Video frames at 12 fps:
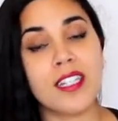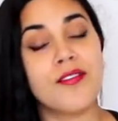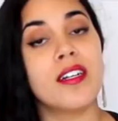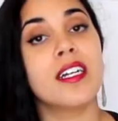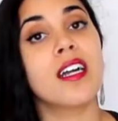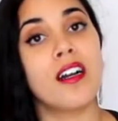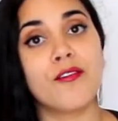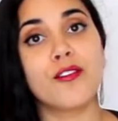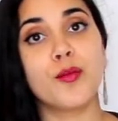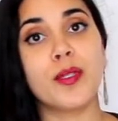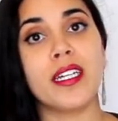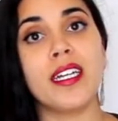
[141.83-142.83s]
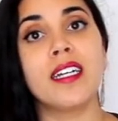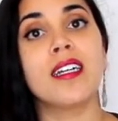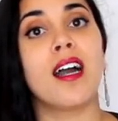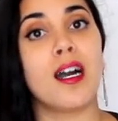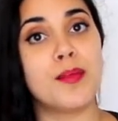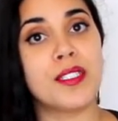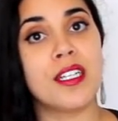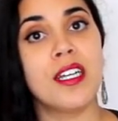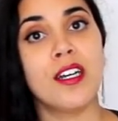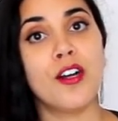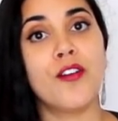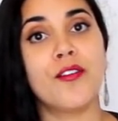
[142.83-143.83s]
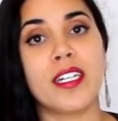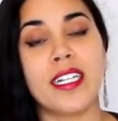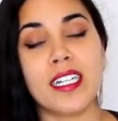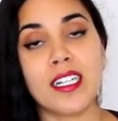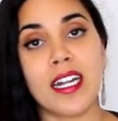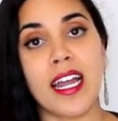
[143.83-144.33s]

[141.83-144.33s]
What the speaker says: They're very comfortably cupped over here,